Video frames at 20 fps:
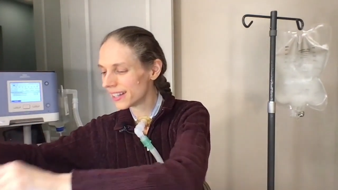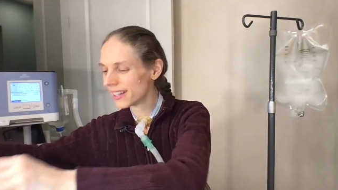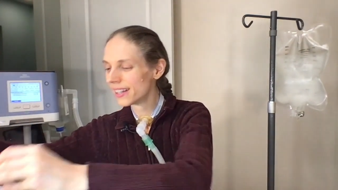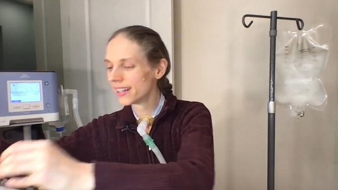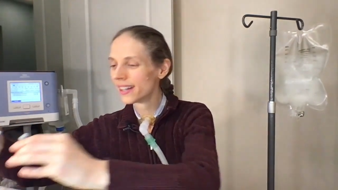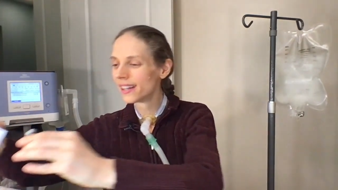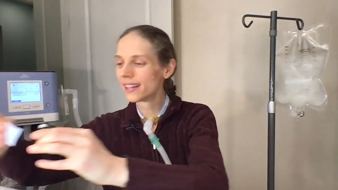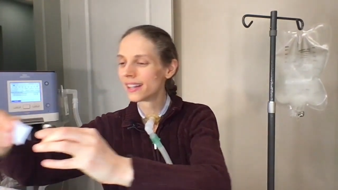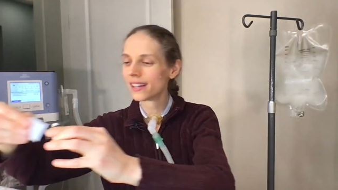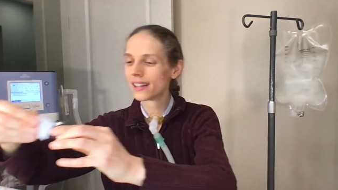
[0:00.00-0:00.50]

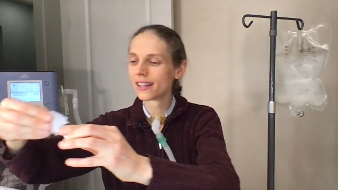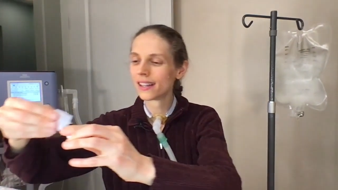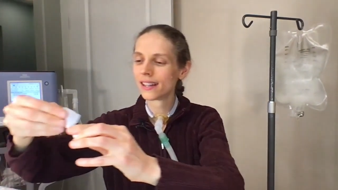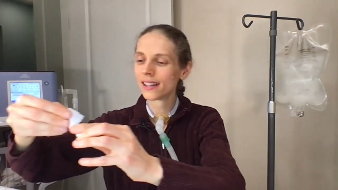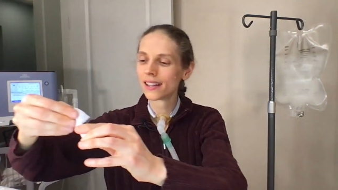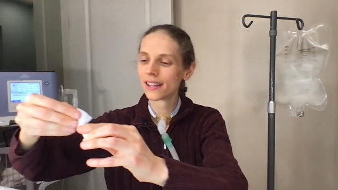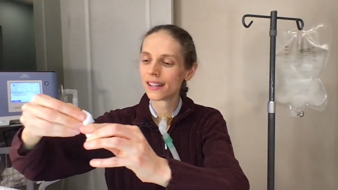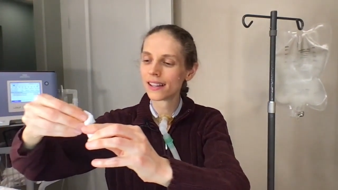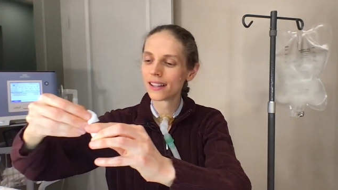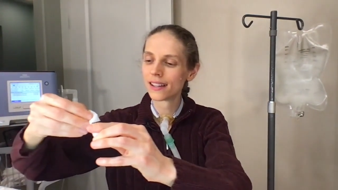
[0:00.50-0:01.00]

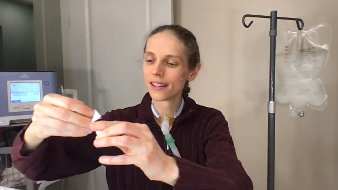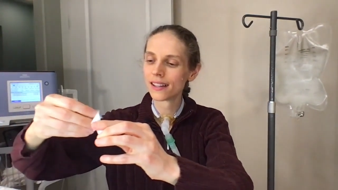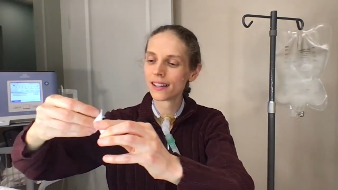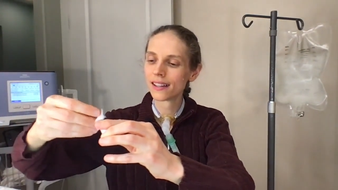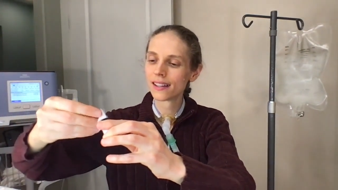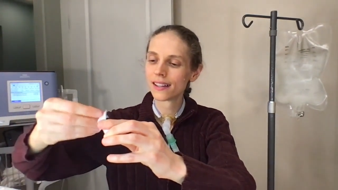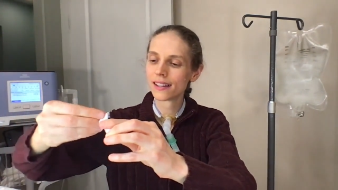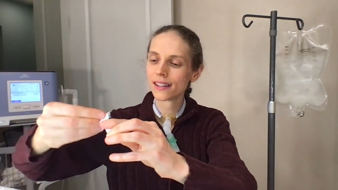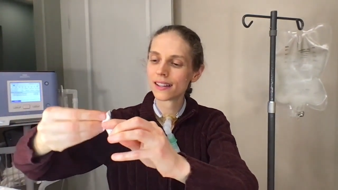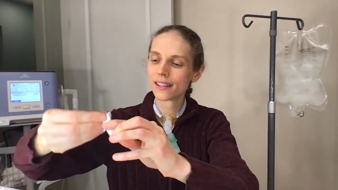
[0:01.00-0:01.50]

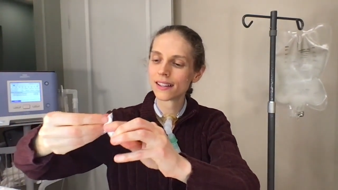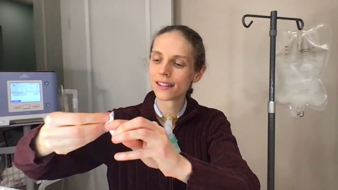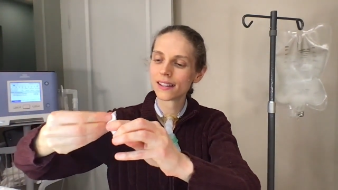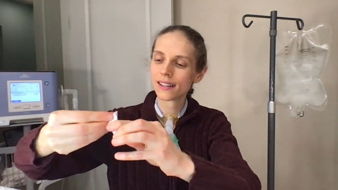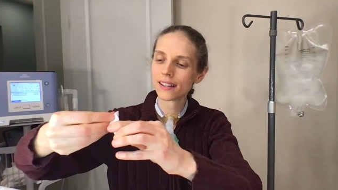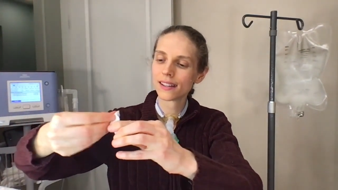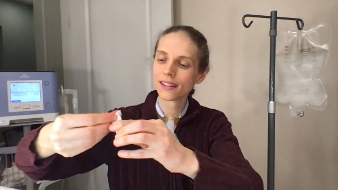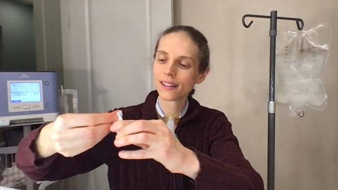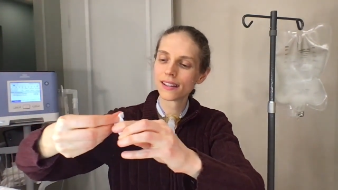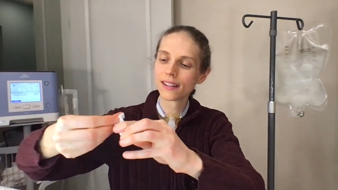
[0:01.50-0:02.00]

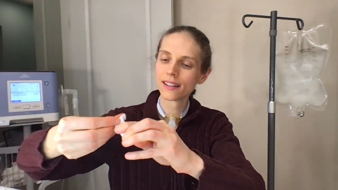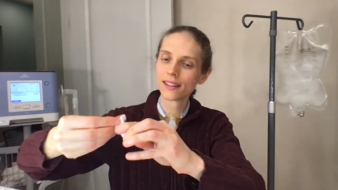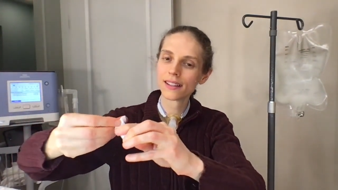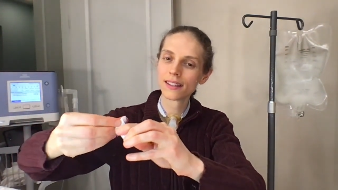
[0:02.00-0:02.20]
[no speech]